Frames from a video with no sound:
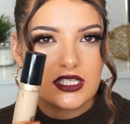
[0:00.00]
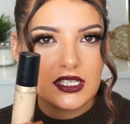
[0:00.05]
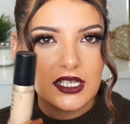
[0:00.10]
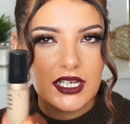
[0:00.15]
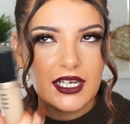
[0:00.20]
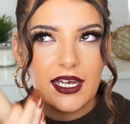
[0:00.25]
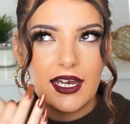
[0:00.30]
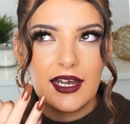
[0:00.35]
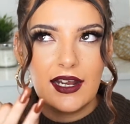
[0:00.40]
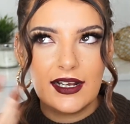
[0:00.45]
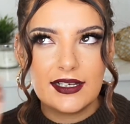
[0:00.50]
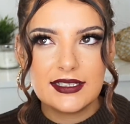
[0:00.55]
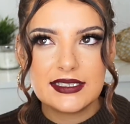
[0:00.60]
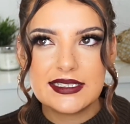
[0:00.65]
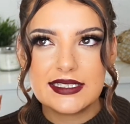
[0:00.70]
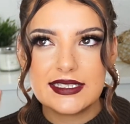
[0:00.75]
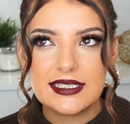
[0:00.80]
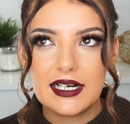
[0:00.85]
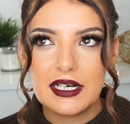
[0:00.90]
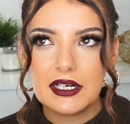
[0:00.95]

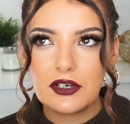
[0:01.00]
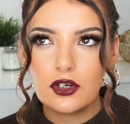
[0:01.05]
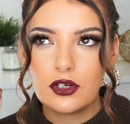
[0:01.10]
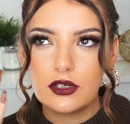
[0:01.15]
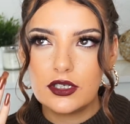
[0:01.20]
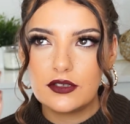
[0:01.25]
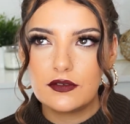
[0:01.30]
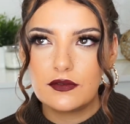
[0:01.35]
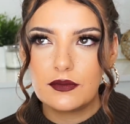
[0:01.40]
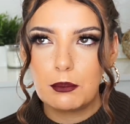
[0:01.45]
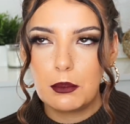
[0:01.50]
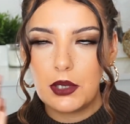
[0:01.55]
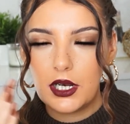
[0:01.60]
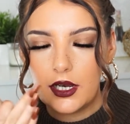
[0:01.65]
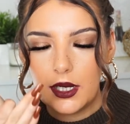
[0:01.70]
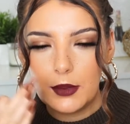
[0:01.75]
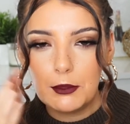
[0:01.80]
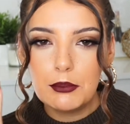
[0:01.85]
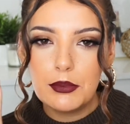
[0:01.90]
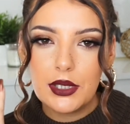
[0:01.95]
has that kind of
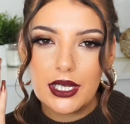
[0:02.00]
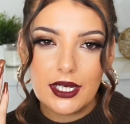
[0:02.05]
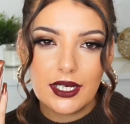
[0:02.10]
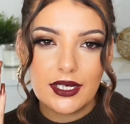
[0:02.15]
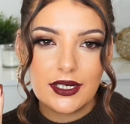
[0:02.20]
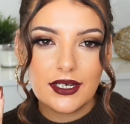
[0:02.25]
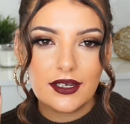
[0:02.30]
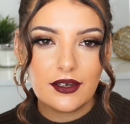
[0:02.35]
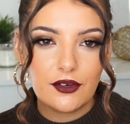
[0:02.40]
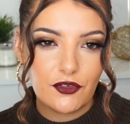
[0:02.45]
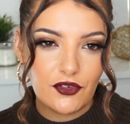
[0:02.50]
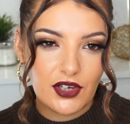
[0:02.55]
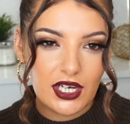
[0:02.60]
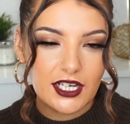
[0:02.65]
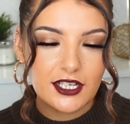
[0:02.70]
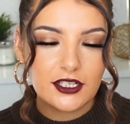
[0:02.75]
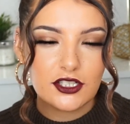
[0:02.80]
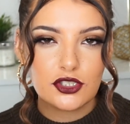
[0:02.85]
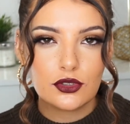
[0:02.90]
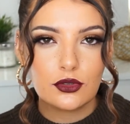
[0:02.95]
plumping
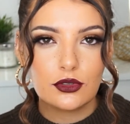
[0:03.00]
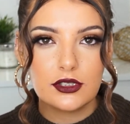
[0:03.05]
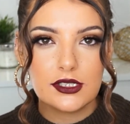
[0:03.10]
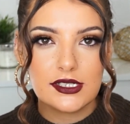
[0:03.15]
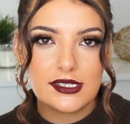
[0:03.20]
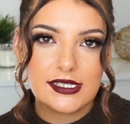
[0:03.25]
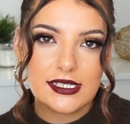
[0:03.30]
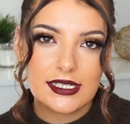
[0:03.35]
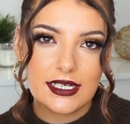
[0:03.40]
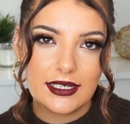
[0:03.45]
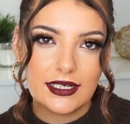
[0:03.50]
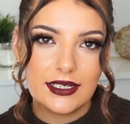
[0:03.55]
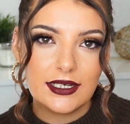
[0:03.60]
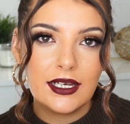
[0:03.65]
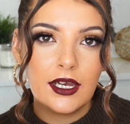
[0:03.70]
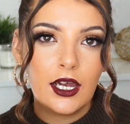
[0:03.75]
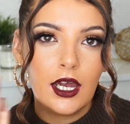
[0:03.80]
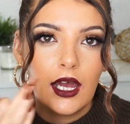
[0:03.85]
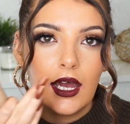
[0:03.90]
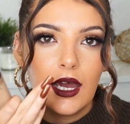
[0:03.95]
effect on the
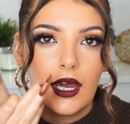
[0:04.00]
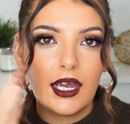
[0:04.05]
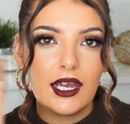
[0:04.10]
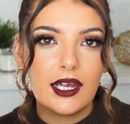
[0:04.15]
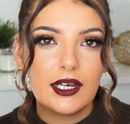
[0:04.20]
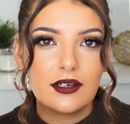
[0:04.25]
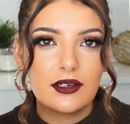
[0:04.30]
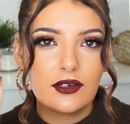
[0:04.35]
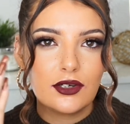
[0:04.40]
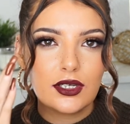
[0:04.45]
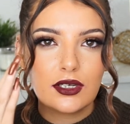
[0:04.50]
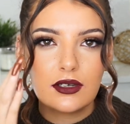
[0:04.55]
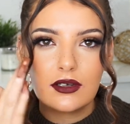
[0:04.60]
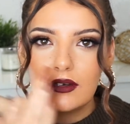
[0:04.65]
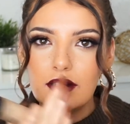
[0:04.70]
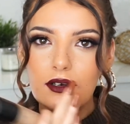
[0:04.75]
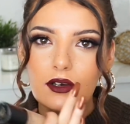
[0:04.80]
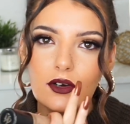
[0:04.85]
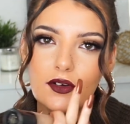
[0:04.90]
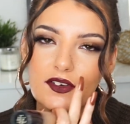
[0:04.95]
skin, and like,
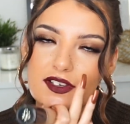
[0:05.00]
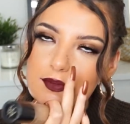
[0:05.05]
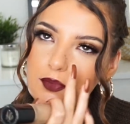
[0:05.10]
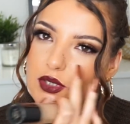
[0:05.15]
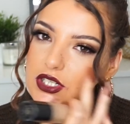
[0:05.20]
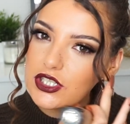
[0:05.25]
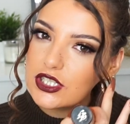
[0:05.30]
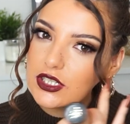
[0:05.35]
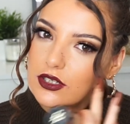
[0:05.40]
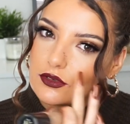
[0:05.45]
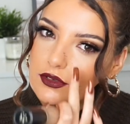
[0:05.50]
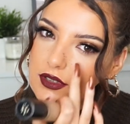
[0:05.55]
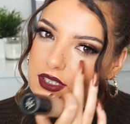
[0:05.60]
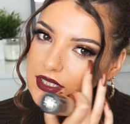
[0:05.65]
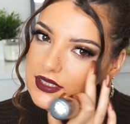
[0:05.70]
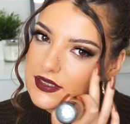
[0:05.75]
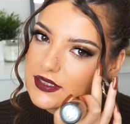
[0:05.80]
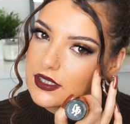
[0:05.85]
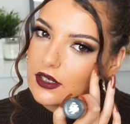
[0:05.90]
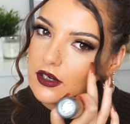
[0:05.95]
especially on
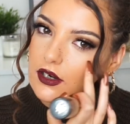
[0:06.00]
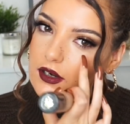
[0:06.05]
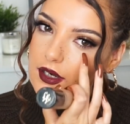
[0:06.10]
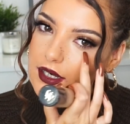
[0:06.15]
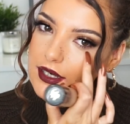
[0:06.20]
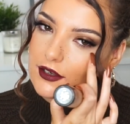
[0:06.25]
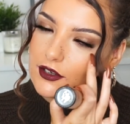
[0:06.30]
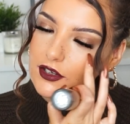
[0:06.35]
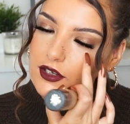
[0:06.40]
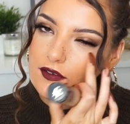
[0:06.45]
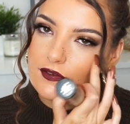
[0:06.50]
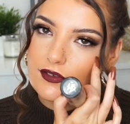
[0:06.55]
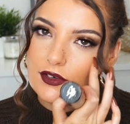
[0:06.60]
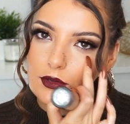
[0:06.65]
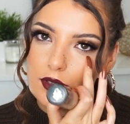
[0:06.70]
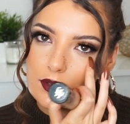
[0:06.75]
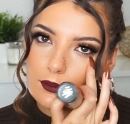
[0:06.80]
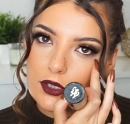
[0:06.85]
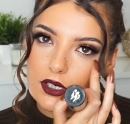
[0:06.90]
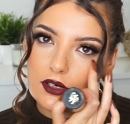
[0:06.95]
this eye, like I
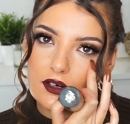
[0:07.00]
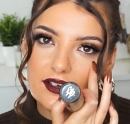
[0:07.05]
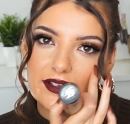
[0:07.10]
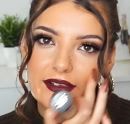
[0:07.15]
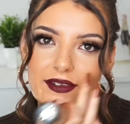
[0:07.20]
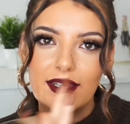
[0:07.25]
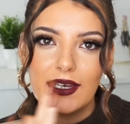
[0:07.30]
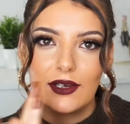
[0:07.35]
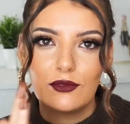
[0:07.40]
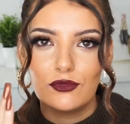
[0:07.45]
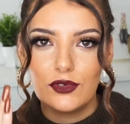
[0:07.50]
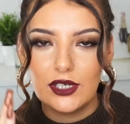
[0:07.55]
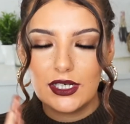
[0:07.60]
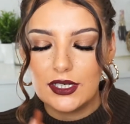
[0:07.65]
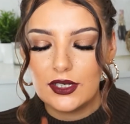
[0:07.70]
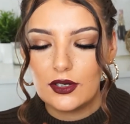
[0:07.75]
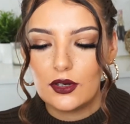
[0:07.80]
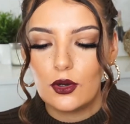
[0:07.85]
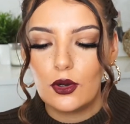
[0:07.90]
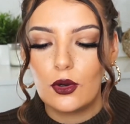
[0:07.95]
feel like my eye's getting
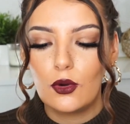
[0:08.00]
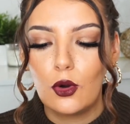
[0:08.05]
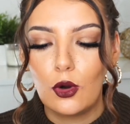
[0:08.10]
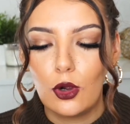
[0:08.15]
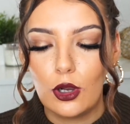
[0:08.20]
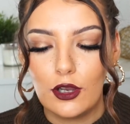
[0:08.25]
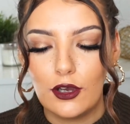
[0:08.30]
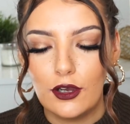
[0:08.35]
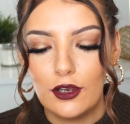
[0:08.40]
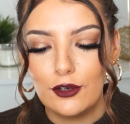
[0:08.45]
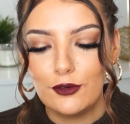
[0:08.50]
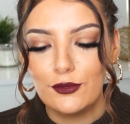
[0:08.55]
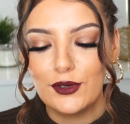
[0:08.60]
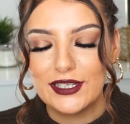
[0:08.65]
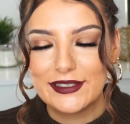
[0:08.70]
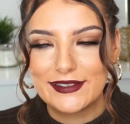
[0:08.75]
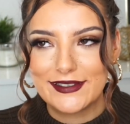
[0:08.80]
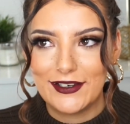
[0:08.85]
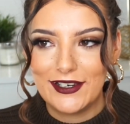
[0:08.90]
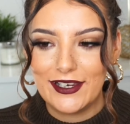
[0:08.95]
really hollow
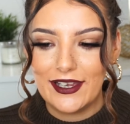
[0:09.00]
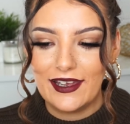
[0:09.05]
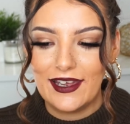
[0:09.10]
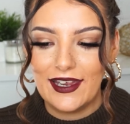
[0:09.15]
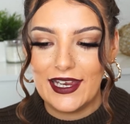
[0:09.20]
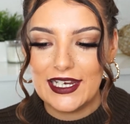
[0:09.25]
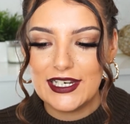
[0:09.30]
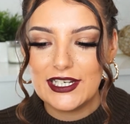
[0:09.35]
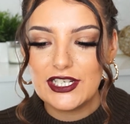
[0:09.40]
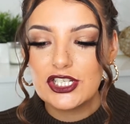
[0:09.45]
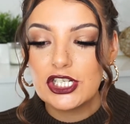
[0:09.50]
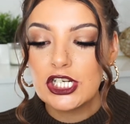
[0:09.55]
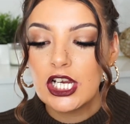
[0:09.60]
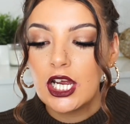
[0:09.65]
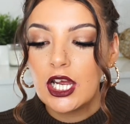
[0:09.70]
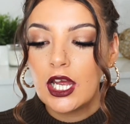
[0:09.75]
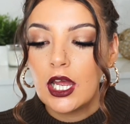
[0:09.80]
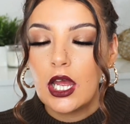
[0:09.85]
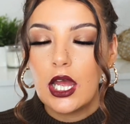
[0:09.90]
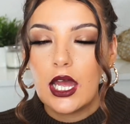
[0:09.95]
as I age,
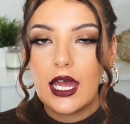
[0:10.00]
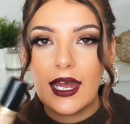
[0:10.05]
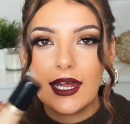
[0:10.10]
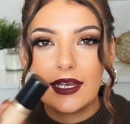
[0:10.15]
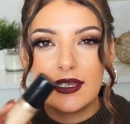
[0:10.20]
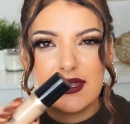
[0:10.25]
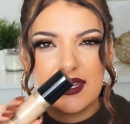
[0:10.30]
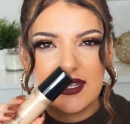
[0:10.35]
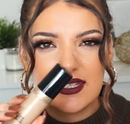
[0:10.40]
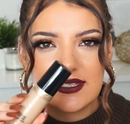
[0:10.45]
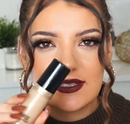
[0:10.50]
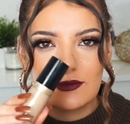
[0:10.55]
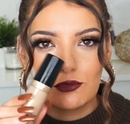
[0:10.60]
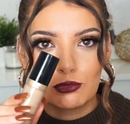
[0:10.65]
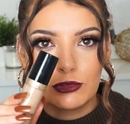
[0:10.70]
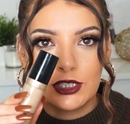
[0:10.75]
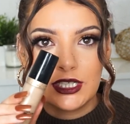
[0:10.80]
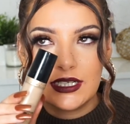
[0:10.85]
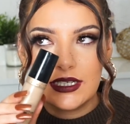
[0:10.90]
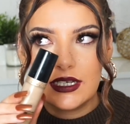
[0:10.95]
and this
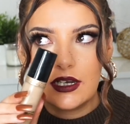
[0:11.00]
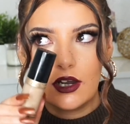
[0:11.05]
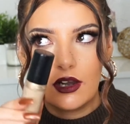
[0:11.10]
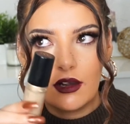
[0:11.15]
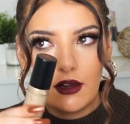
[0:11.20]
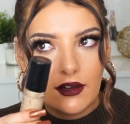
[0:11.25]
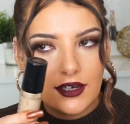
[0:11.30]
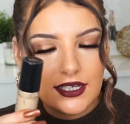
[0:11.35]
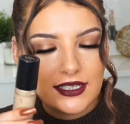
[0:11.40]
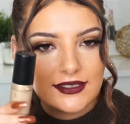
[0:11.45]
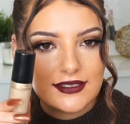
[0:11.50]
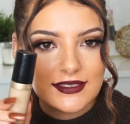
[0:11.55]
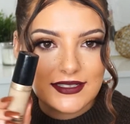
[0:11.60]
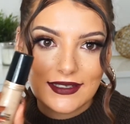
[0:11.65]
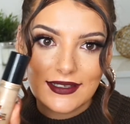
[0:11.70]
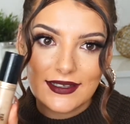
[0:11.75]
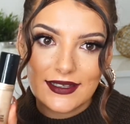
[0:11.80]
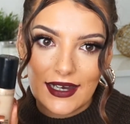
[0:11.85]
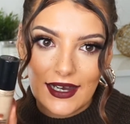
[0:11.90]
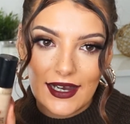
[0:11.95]
really hides
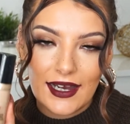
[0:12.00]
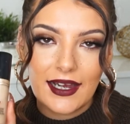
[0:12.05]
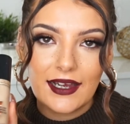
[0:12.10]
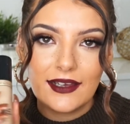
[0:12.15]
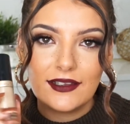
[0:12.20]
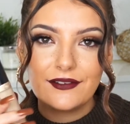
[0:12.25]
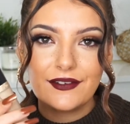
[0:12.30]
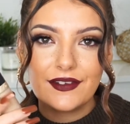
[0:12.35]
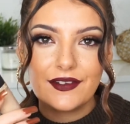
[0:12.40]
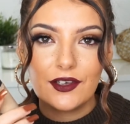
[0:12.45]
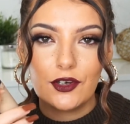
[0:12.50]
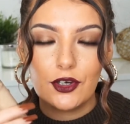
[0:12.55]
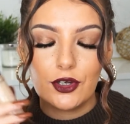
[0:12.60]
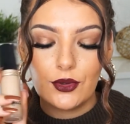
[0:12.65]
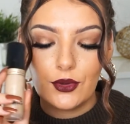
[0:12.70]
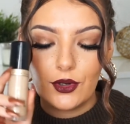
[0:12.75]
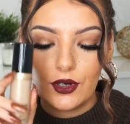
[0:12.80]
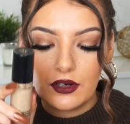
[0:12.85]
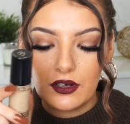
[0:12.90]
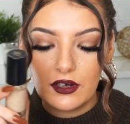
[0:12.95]
that,
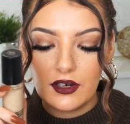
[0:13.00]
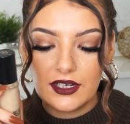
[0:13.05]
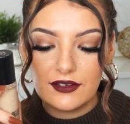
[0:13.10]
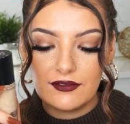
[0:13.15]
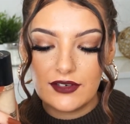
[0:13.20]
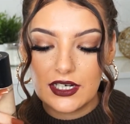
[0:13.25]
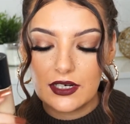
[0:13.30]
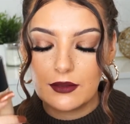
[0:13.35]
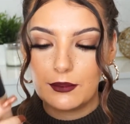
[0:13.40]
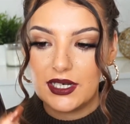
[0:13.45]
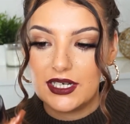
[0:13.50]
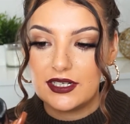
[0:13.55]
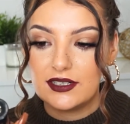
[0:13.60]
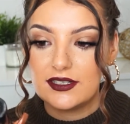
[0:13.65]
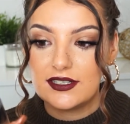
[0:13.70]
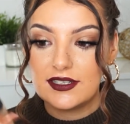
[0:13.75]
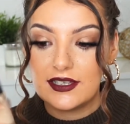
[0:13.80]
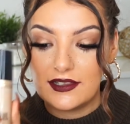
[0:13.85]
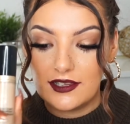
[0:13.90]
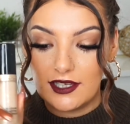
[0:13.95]
so I highly
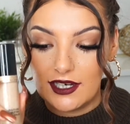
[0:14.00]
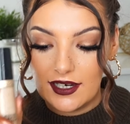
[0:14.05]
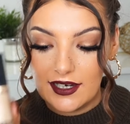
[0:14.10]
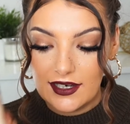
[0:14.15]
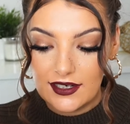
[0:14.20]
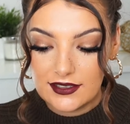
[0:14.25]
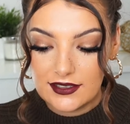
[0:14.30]
recommend that.